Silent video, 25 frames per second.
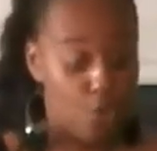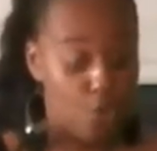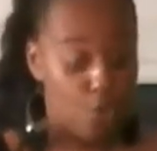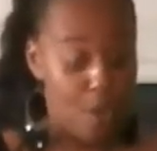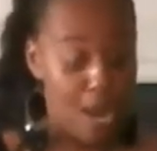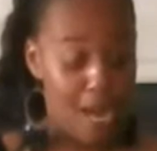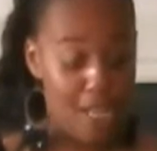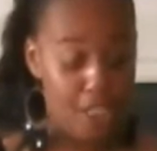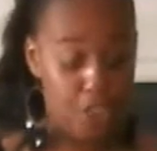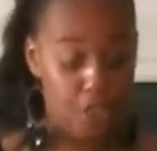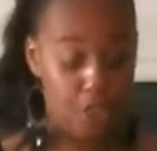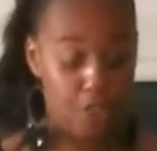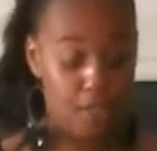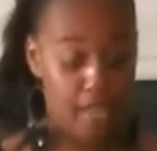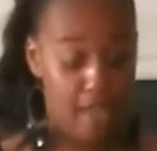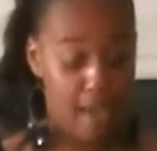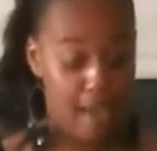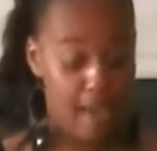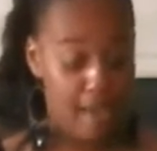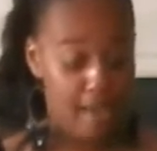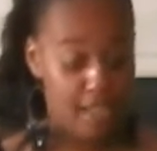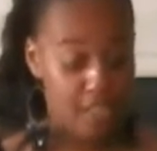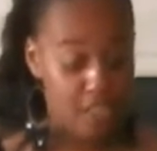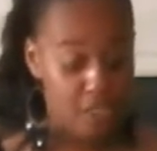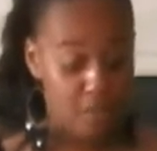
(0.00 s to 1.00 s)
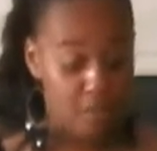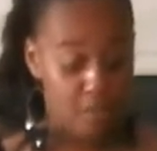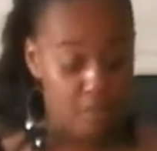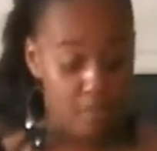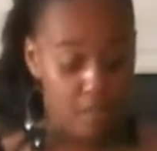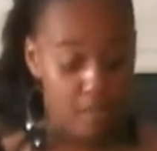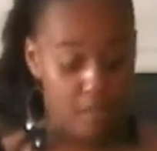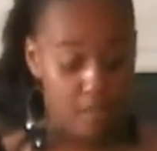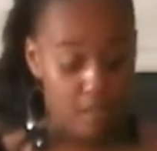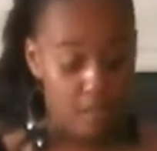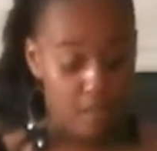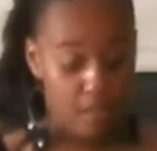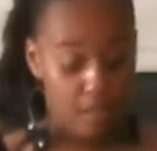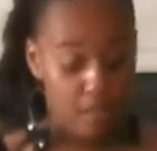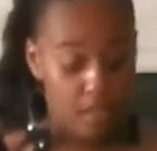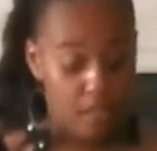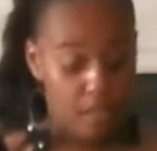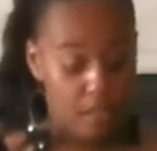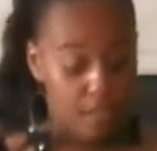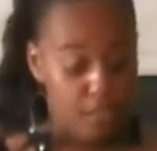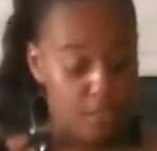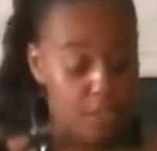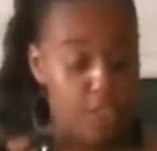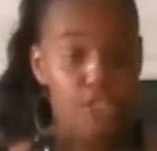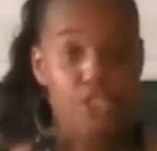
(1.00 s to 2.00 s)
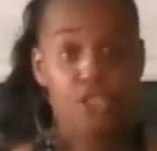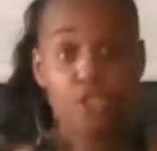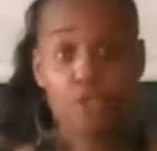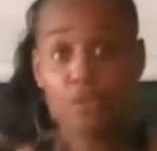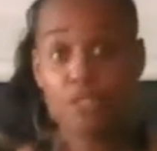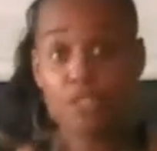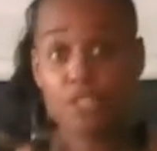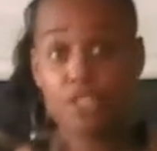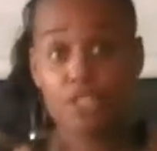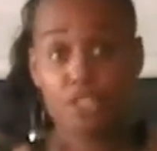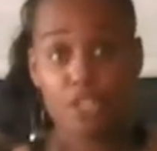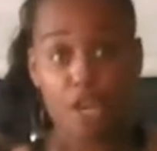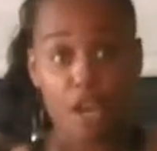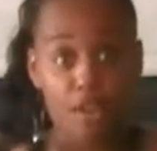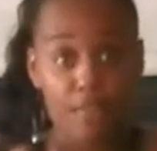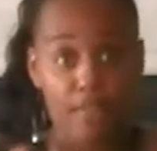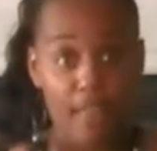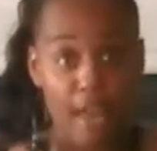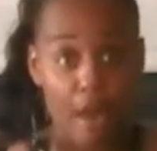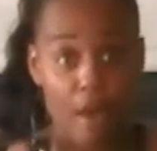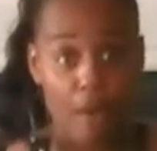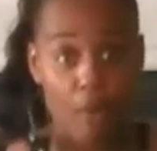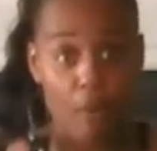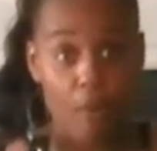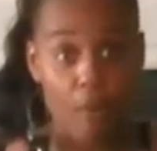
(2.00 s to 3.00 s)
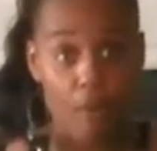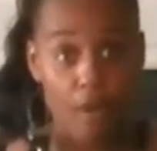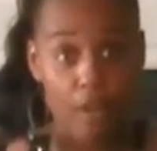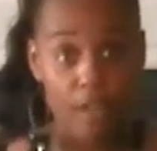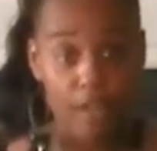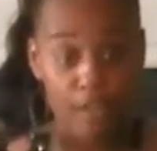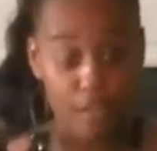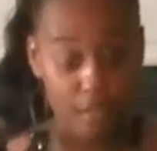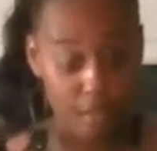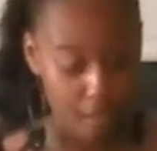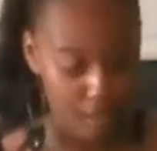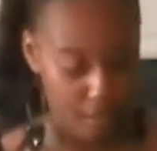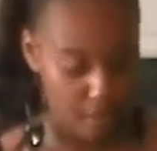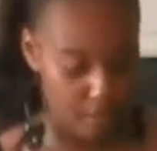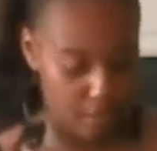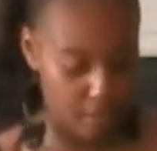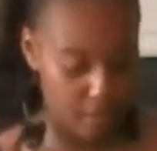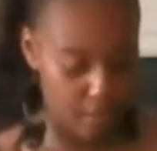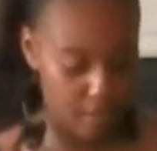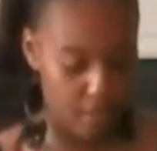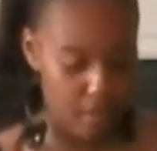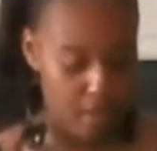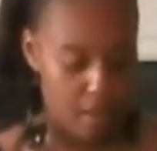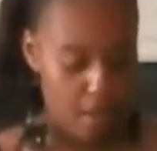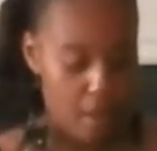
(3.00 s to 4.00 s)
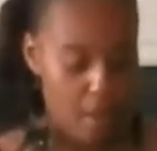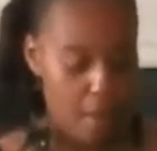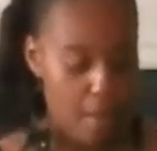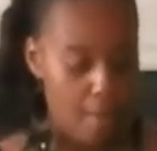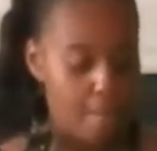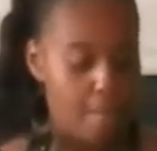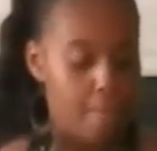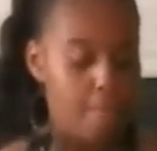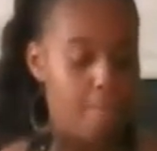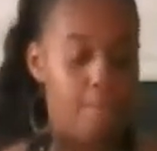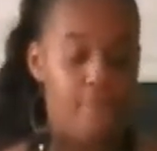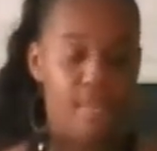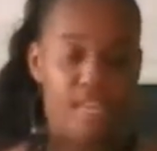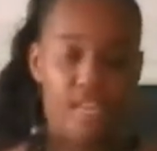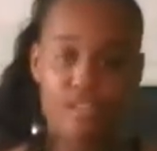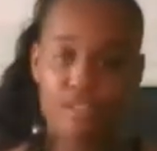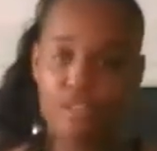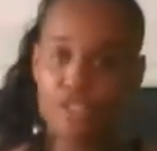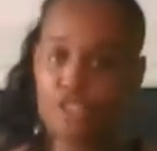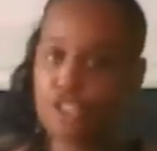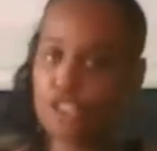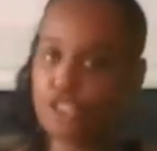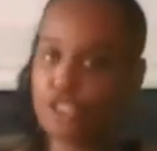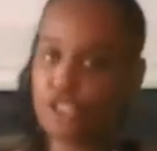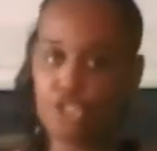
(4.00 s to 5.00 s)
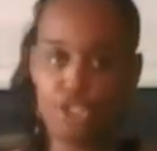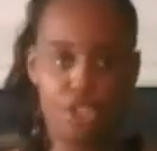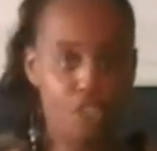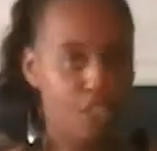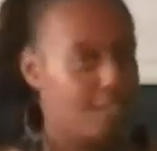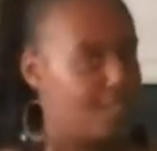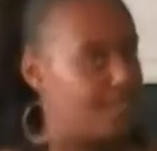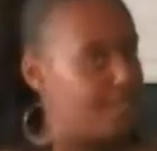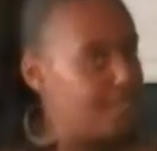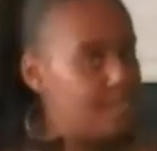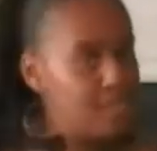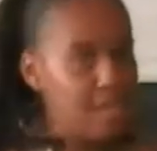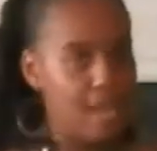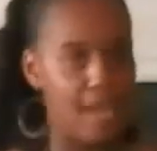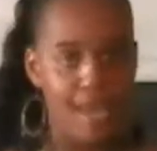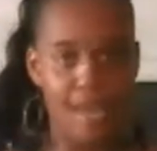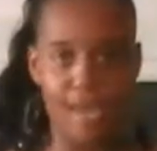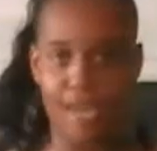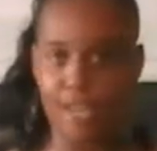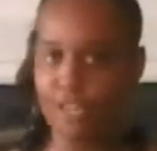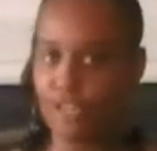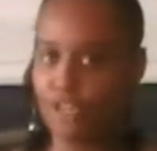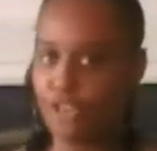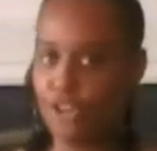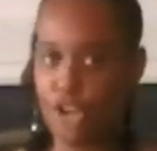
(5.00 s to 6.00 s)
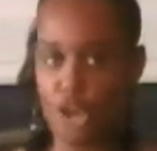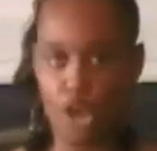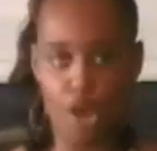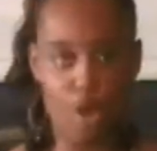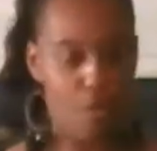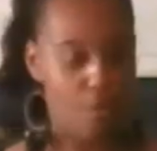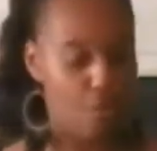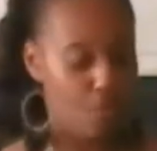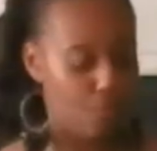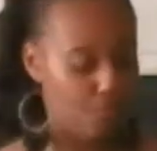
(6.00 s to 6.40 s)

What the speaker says: Roger gasped. Did you just turn that on? Ben shook his head no.